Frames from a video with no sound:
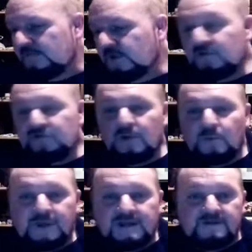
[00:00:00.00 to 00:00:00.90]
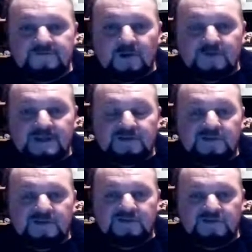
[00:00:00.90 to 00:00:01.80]
because we're working in a field that
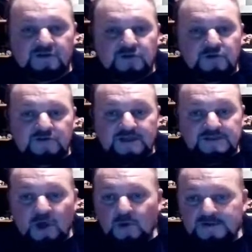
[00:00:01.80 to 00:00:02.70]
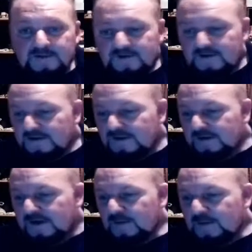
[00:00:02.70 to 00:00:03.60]
is such a huge unknown,
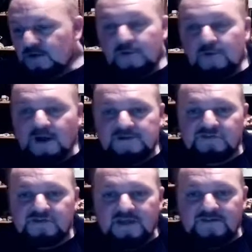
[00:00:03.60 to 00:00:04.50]
who am I to say